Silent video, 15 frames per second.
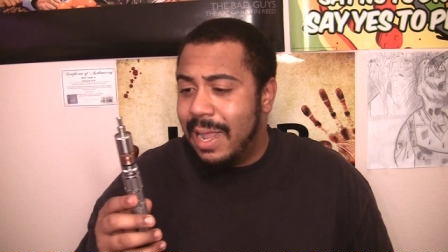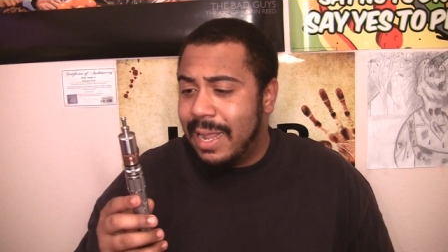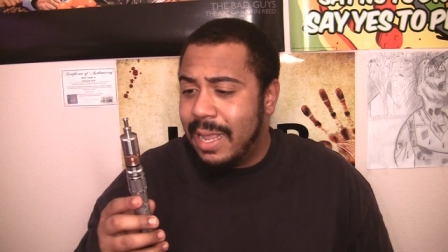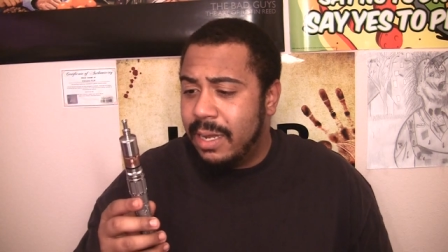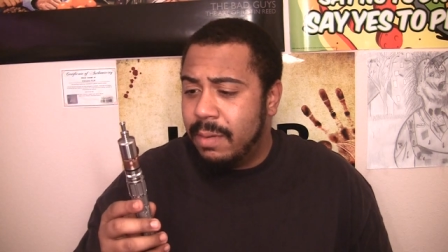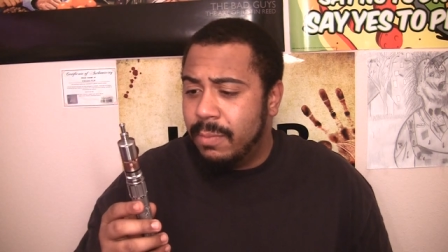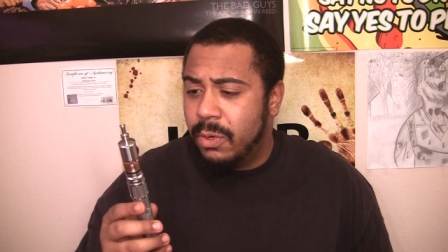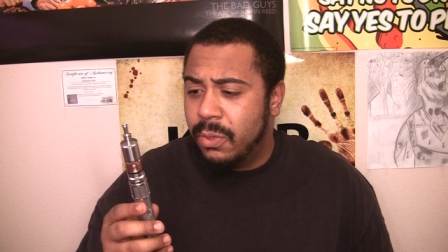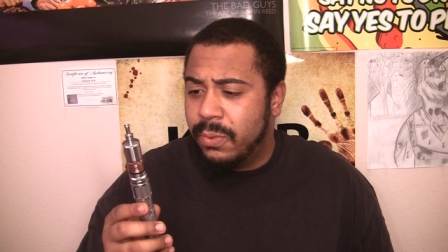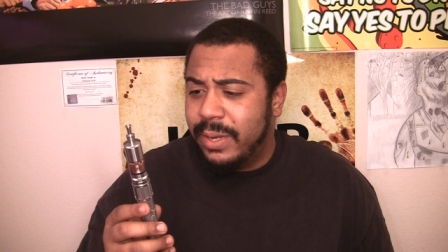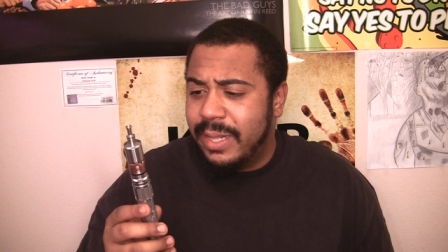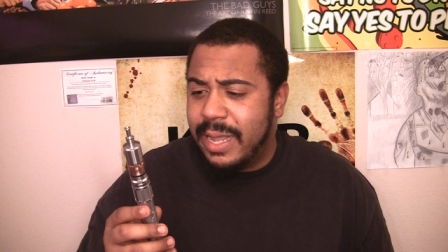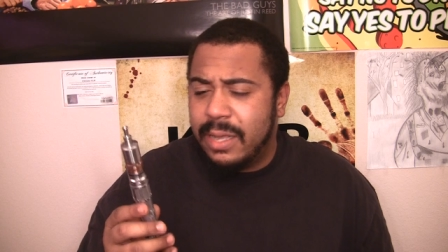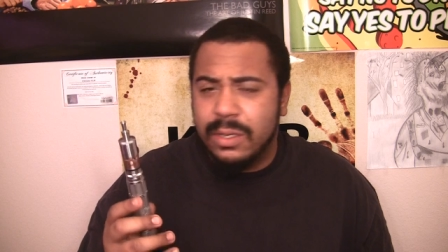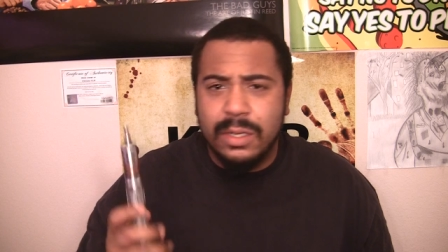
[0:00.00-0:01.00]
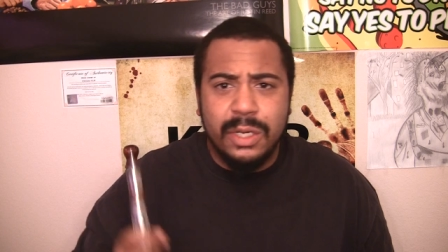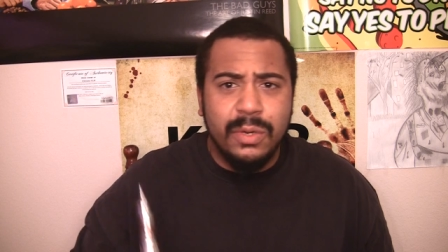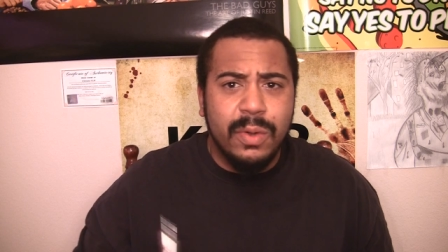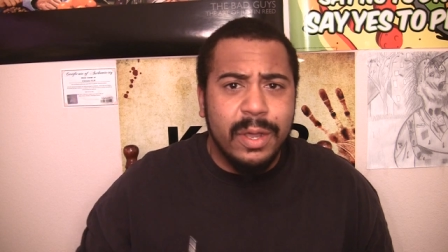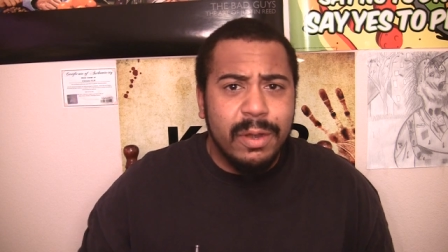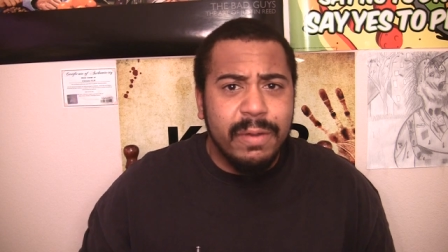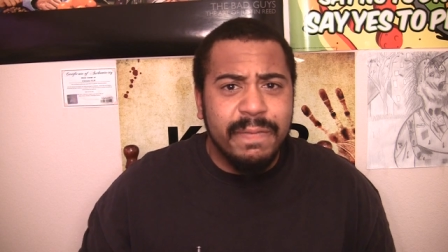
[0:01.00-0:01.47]
I got number
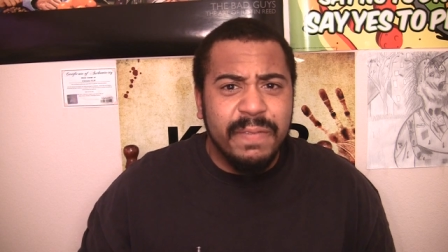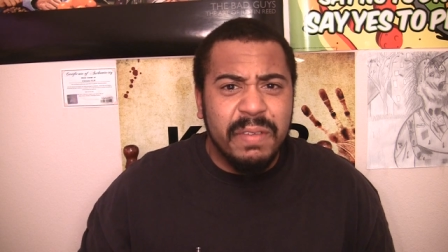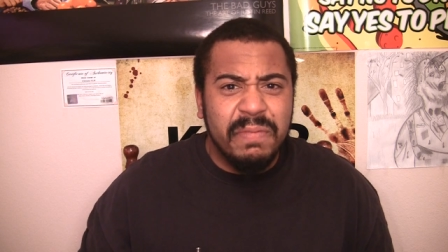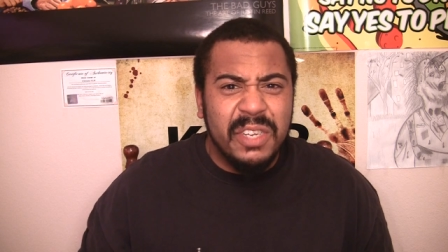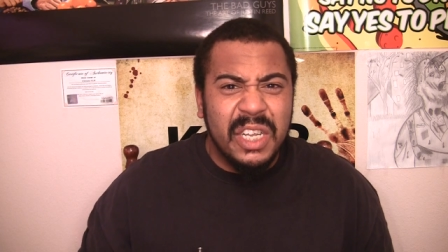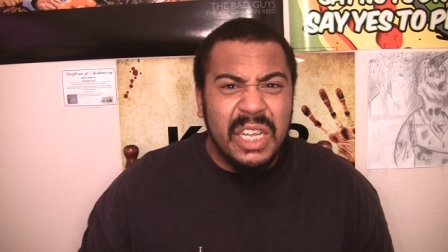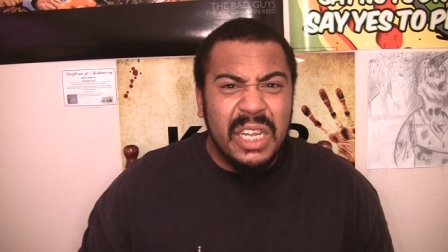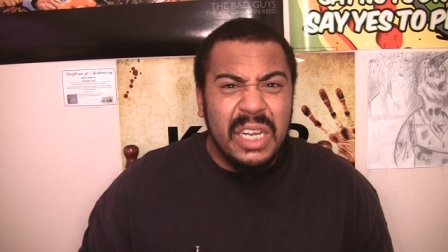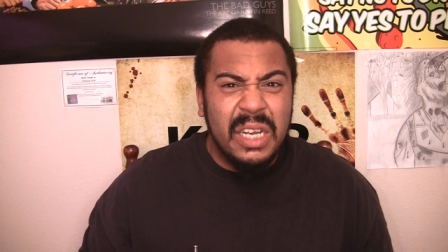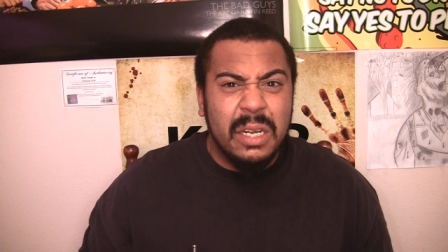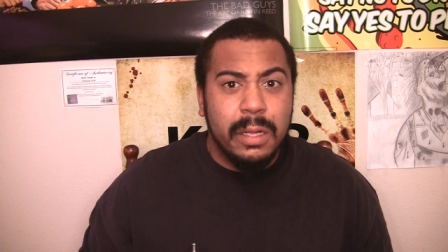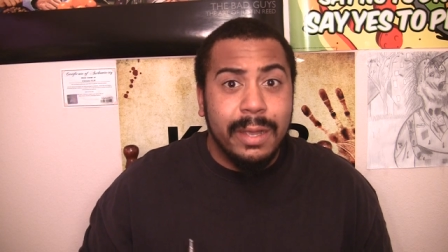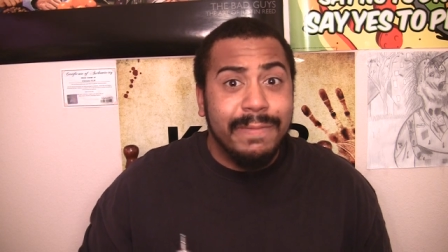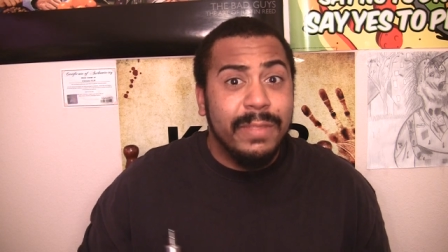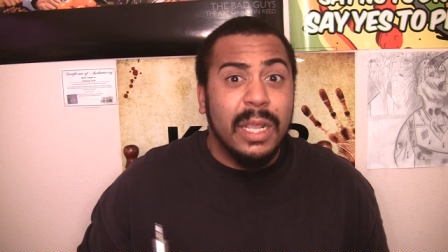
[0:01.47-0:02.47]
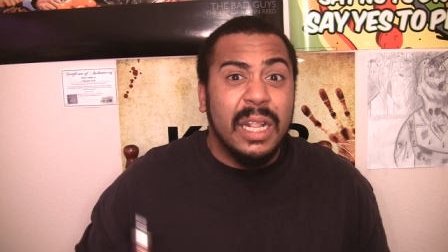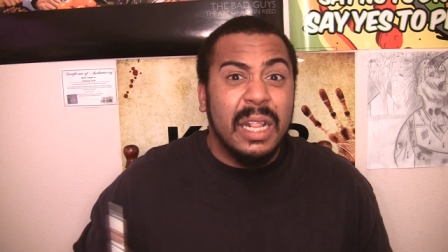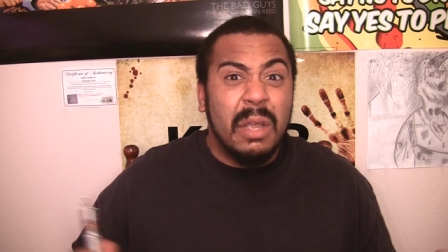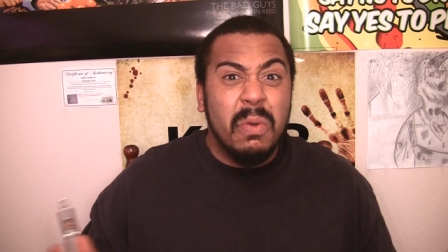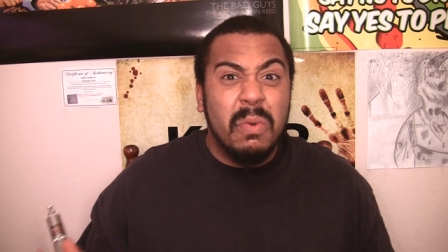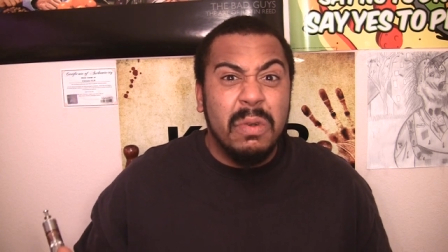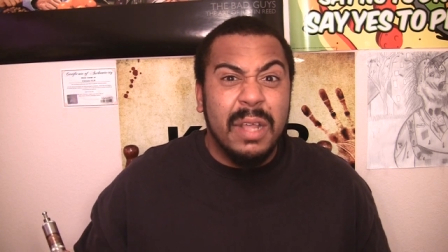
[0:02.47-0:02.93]
3215 of the
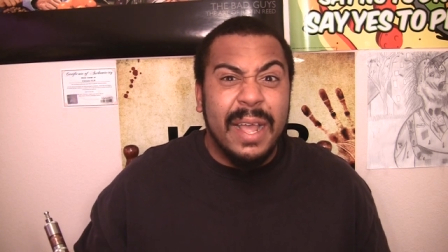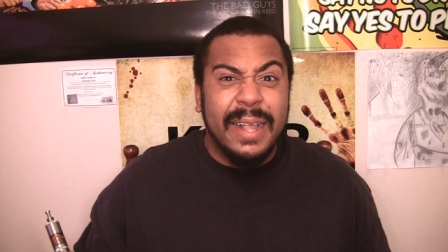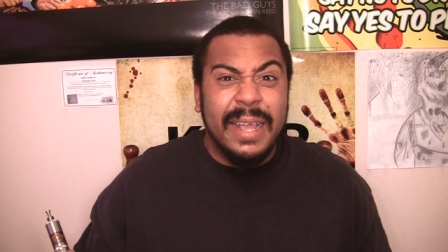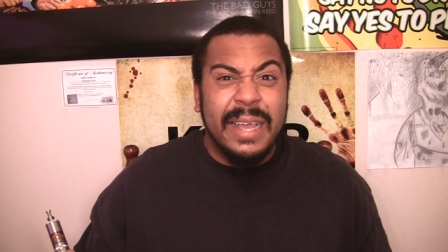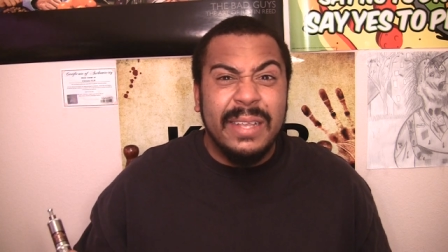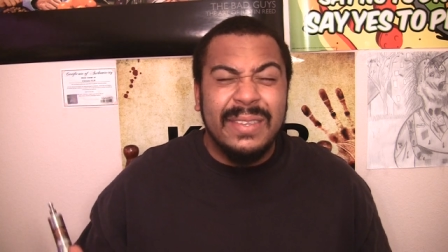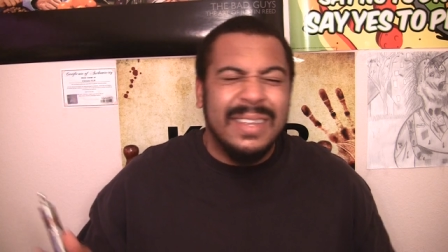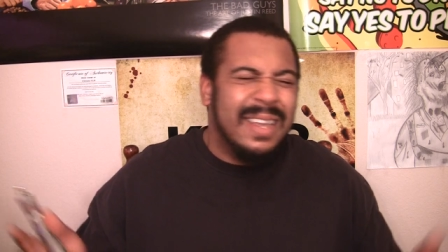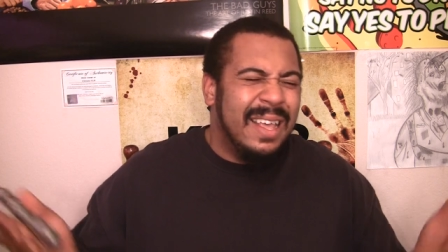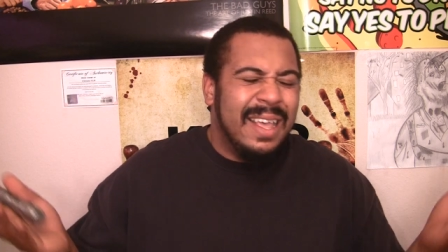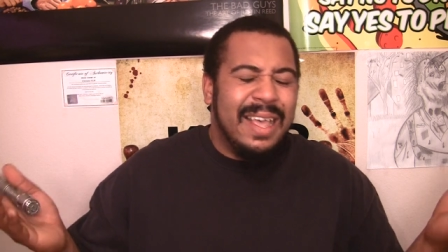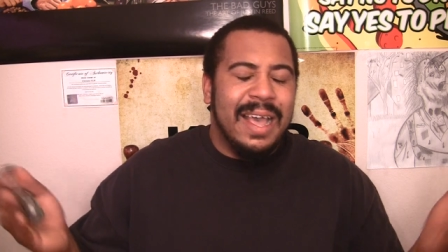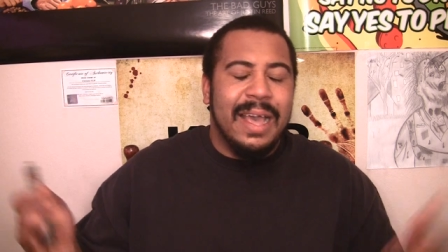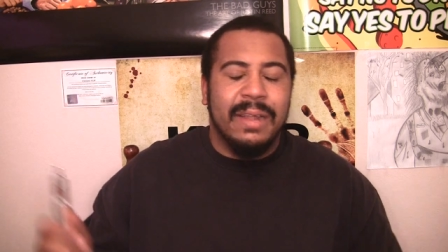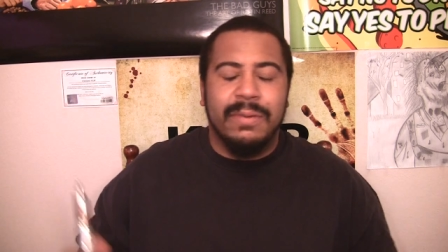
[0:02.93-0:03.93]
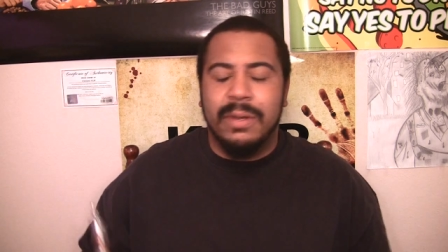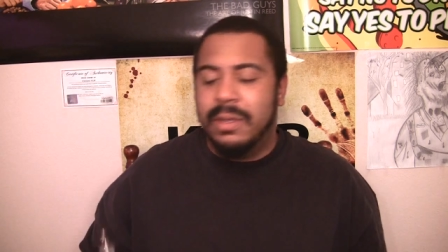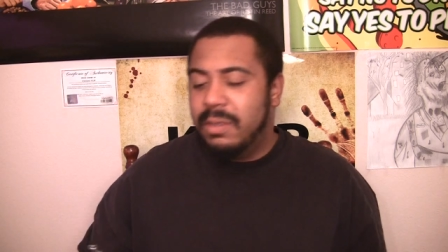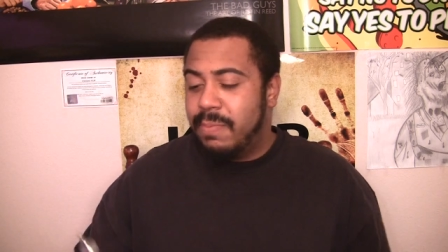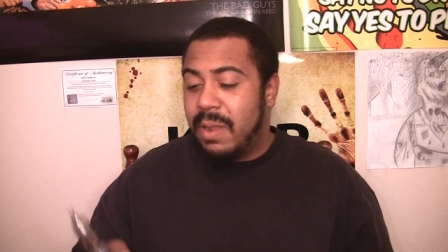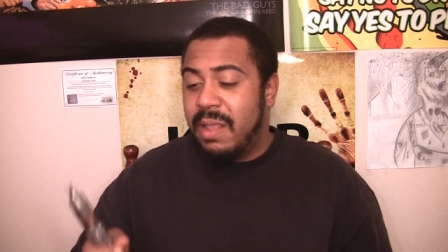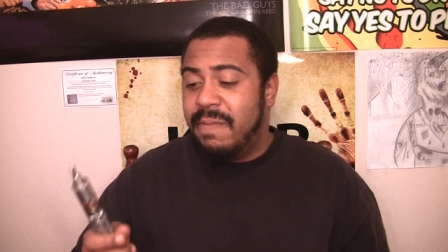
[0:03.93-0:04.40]
clone, I guess. Who
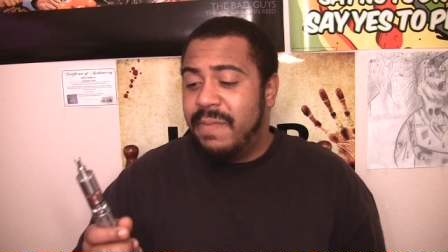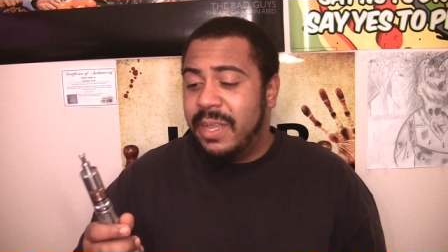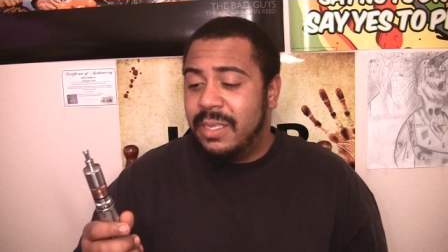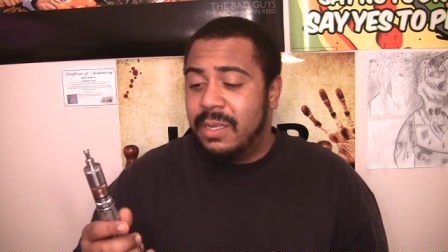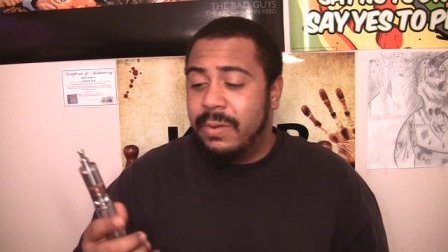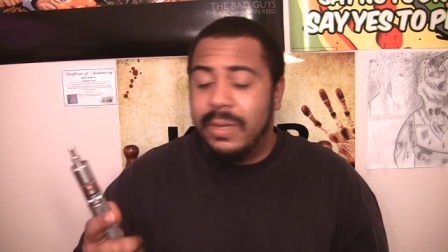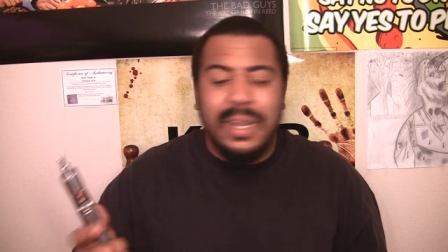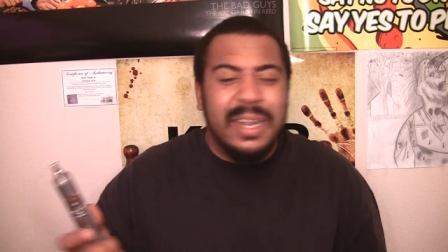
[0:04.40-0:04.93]
knows, probably a fake serial.